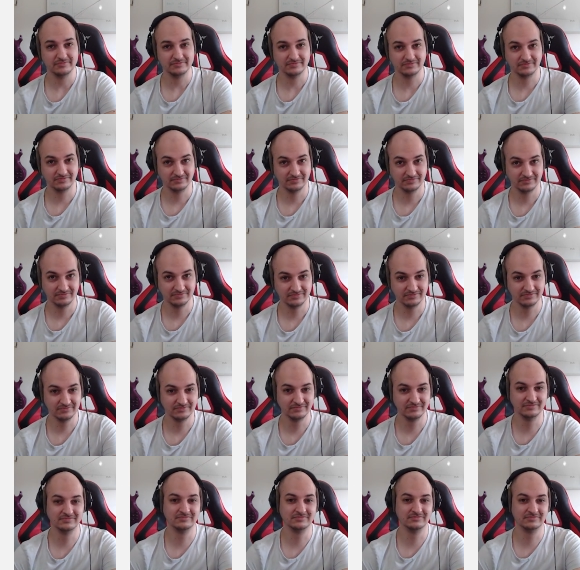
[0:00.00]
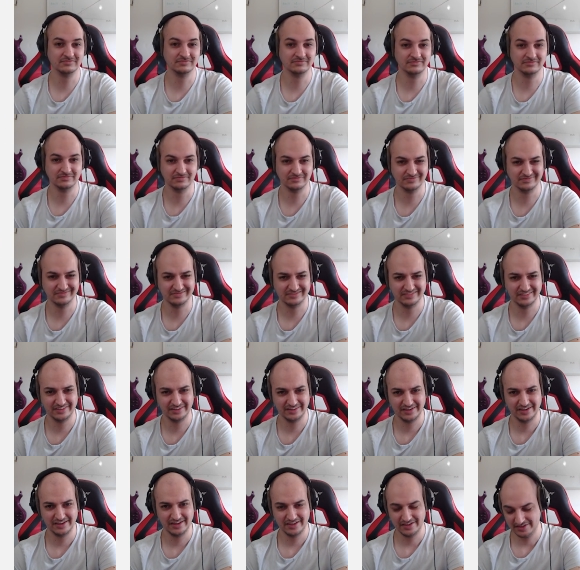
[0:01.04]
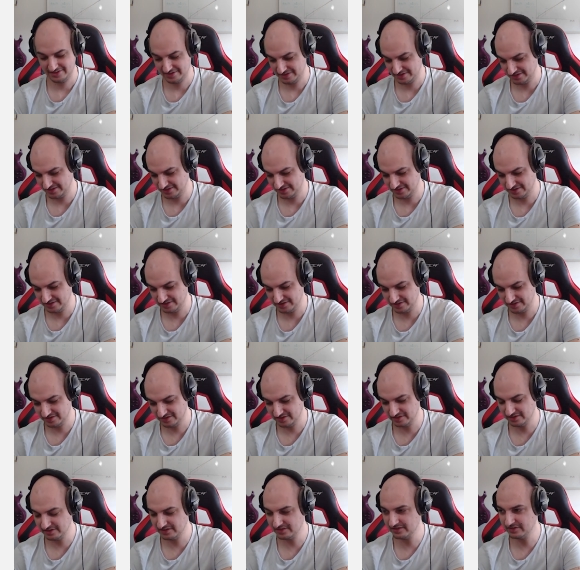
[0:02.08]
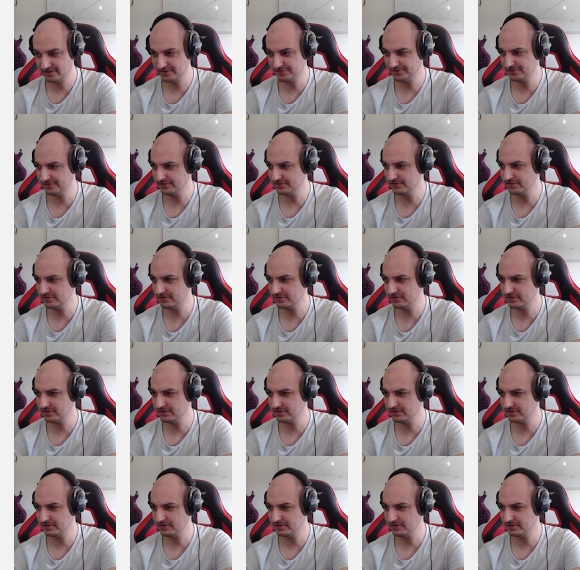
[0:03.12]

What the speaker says: Nobody speaks.